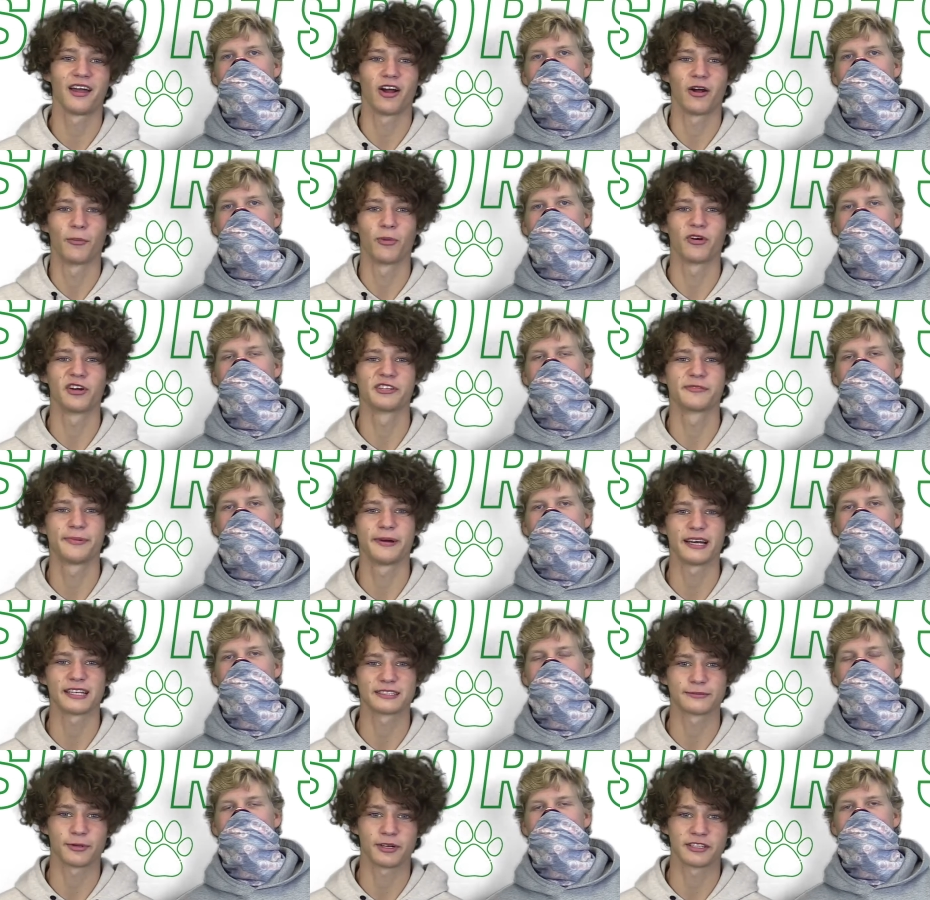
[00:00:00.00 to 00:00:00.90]
Speaker 1: our boys
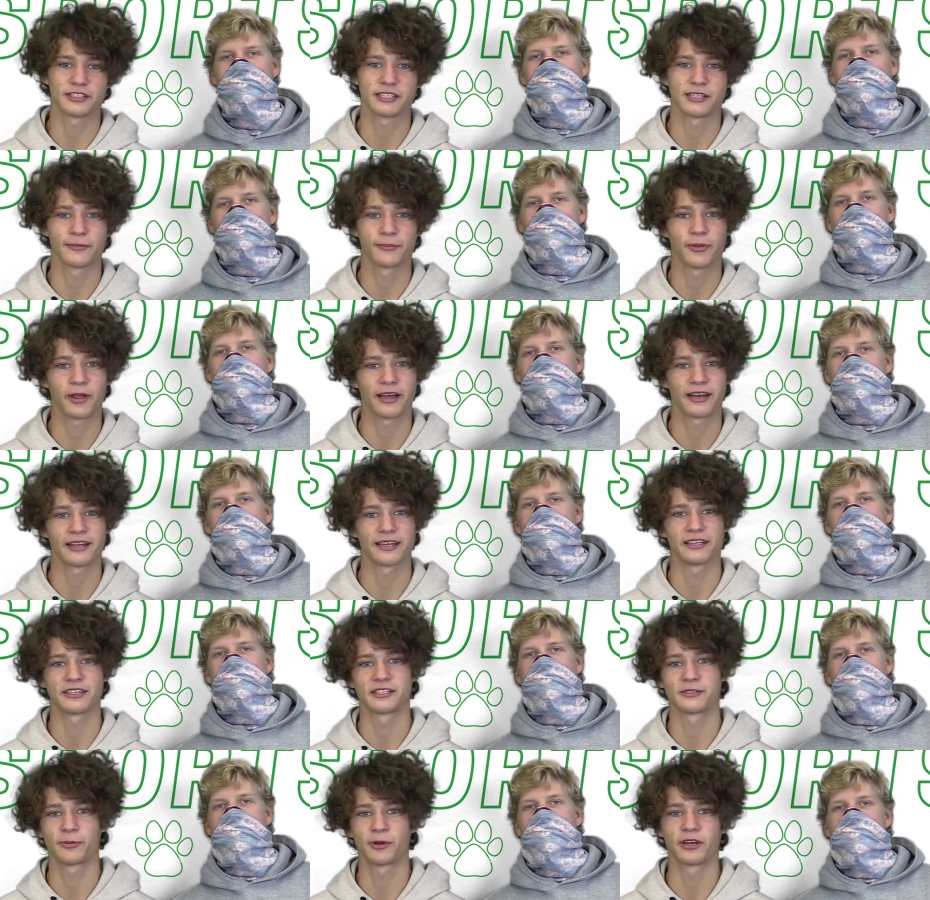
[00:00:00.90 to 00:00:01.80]
basketball team played
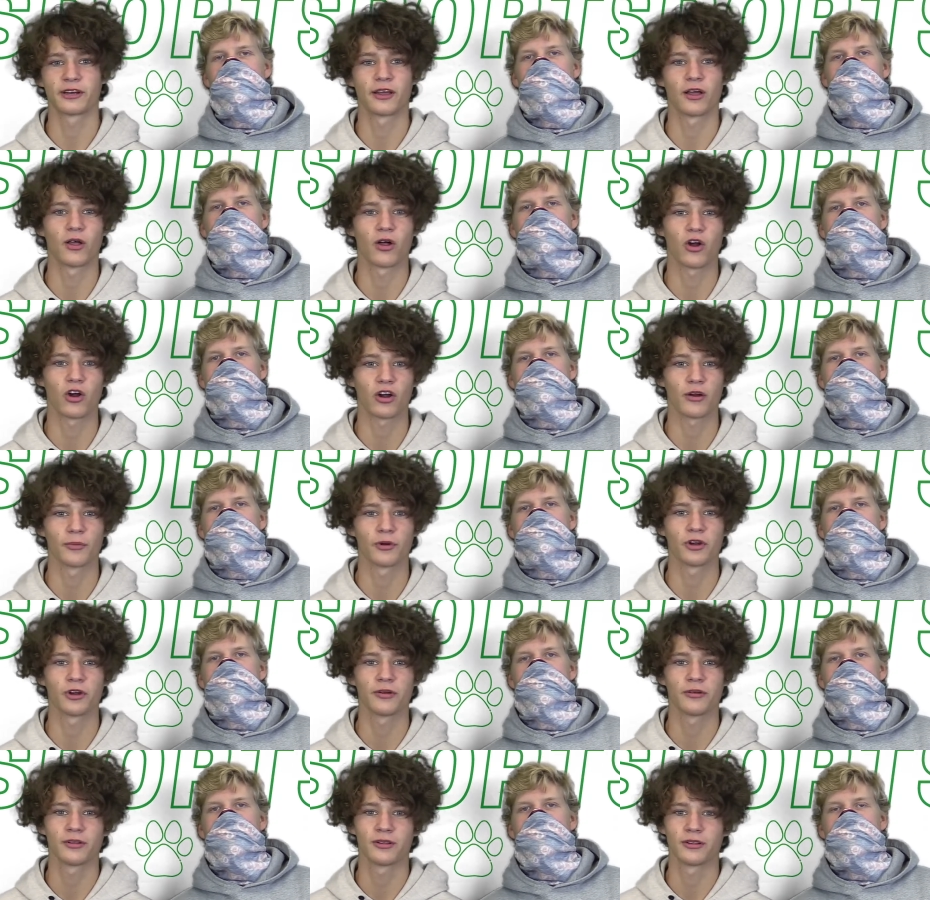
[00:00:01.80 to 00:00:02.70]
against Springdale
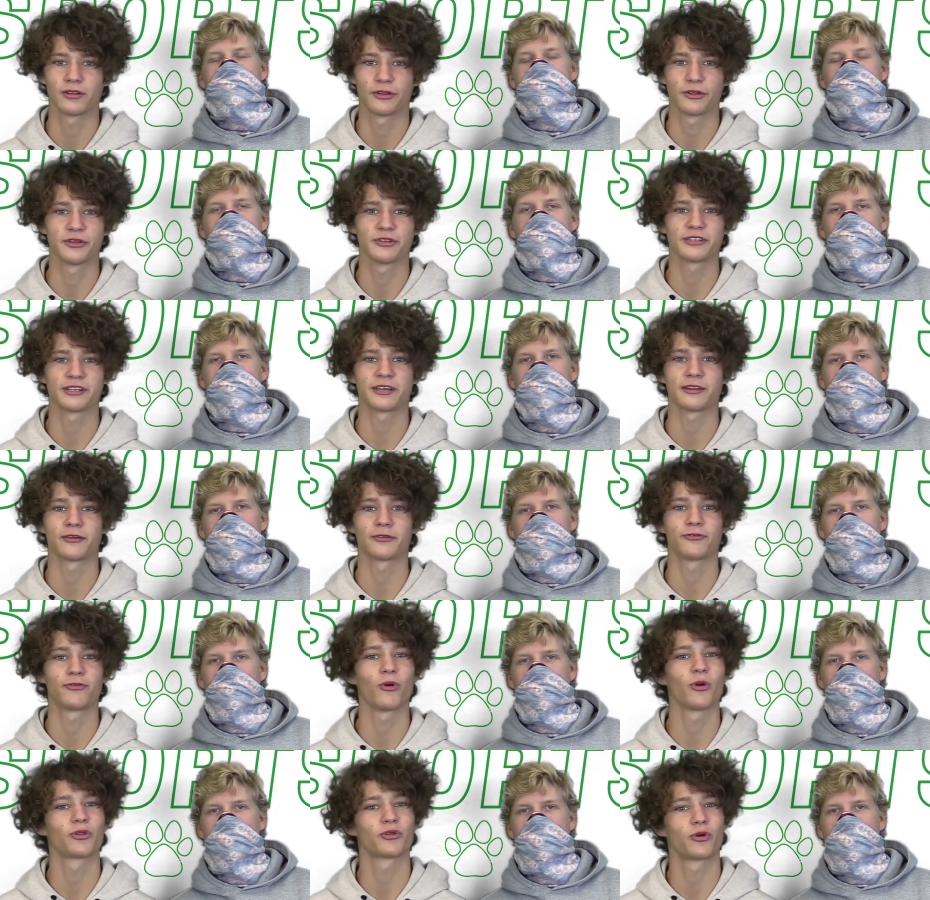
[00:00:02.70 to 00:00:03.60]
Har-Ber, losing in the
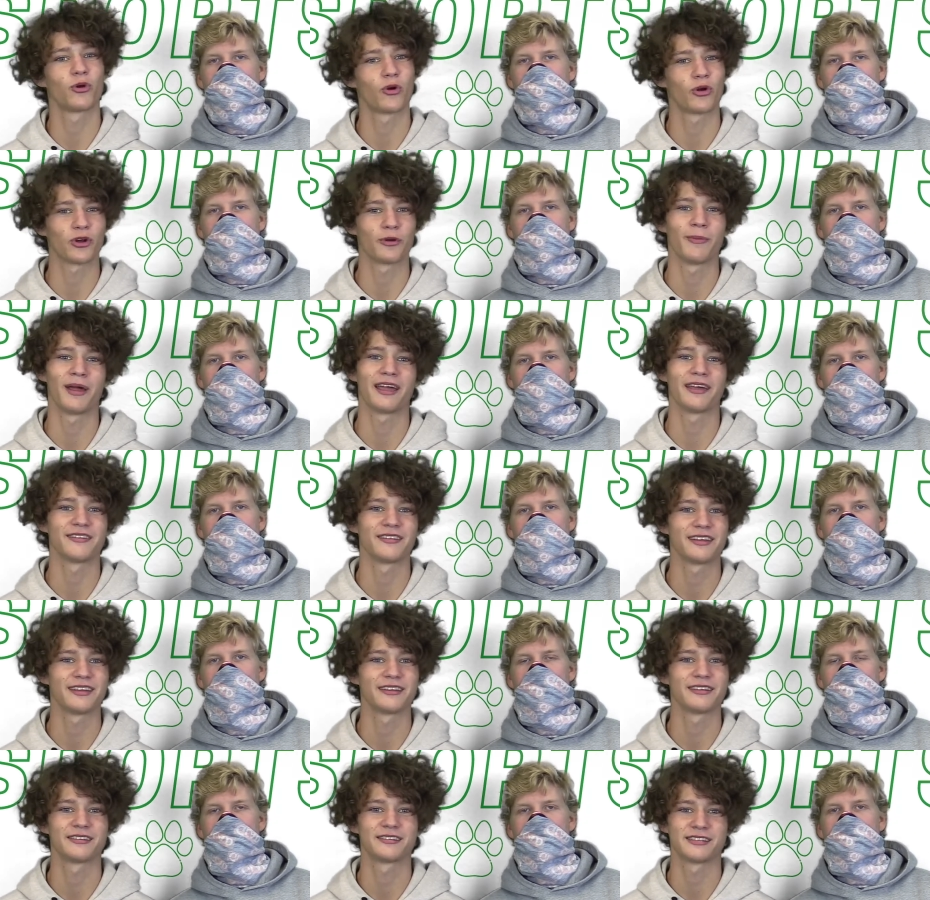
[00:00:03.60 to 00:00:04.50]
fourth quarter
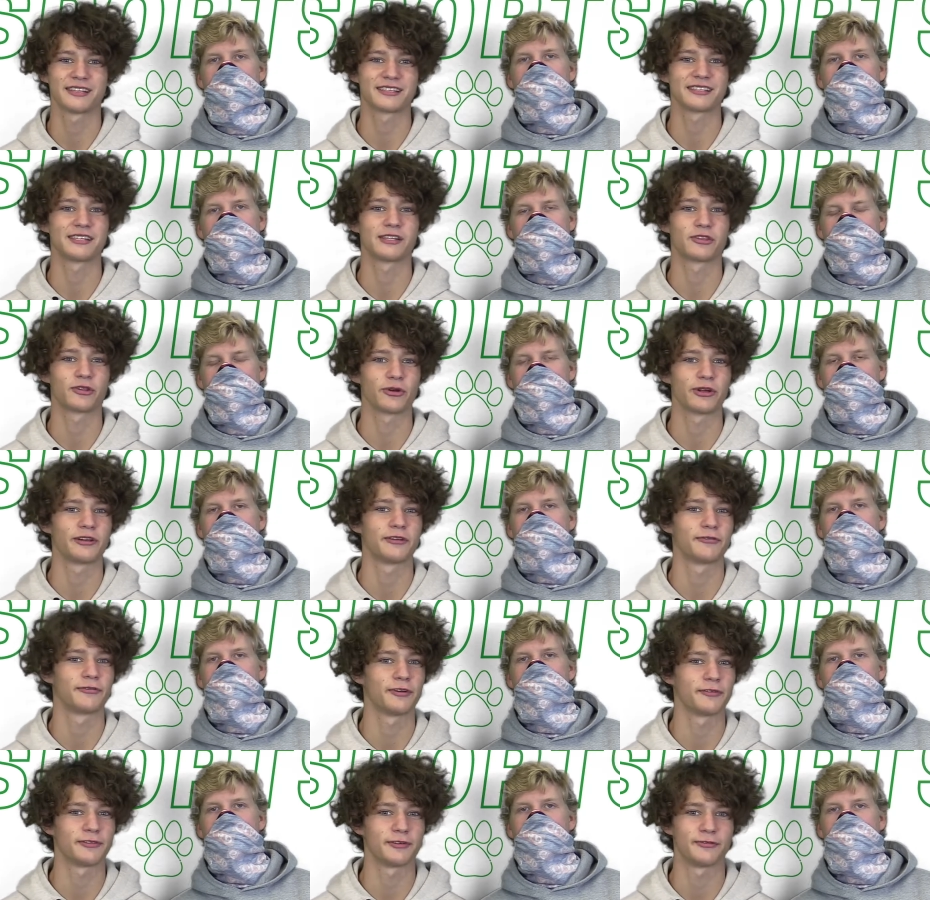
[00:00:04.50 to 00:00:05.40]
mainly, 63
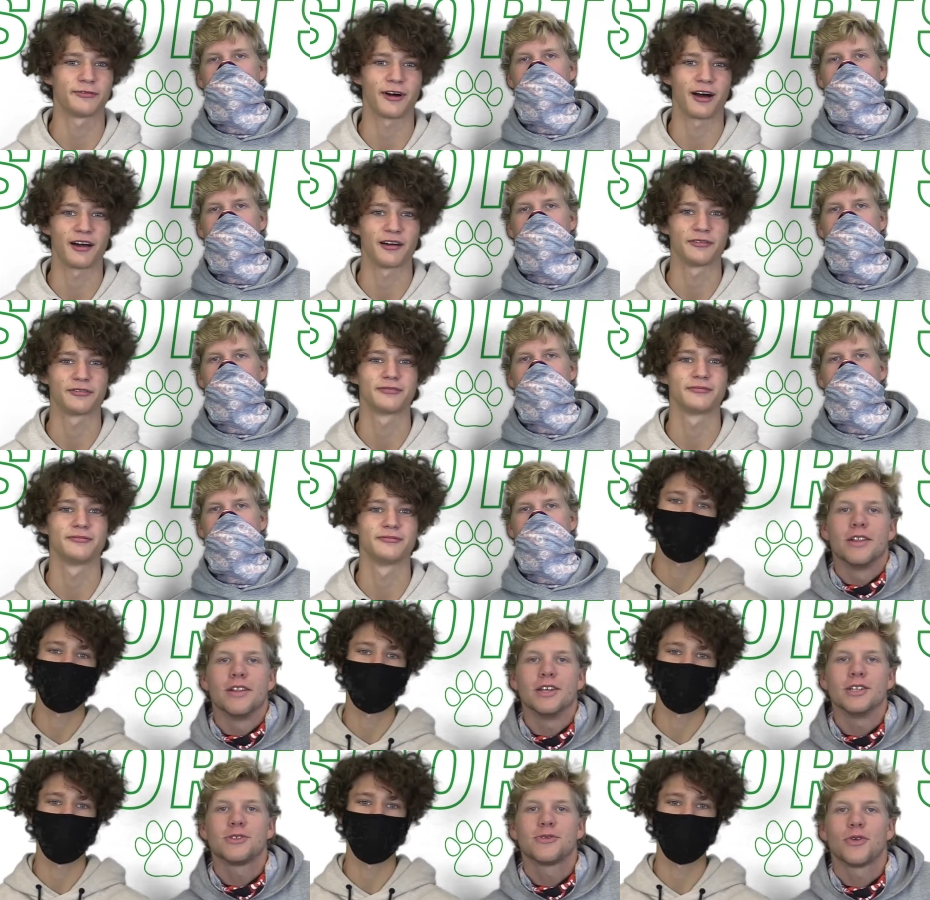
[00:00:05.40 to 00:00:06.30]
to 55.
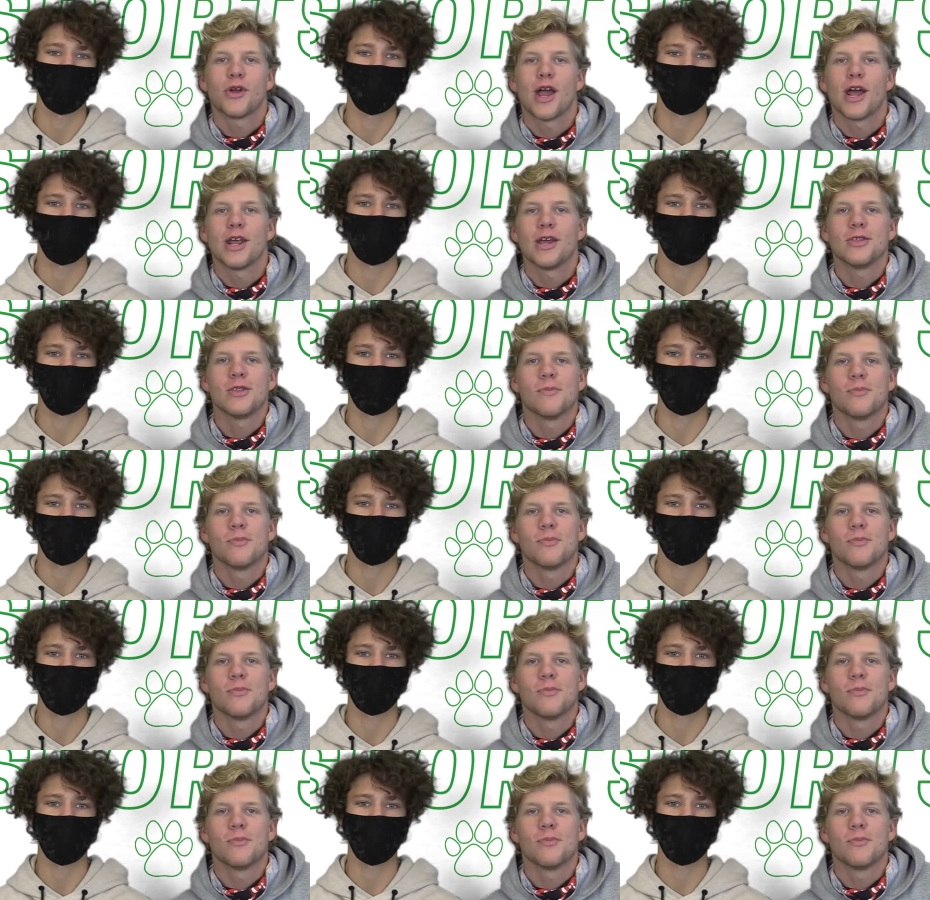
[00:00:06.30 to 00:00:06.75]
This Friday, the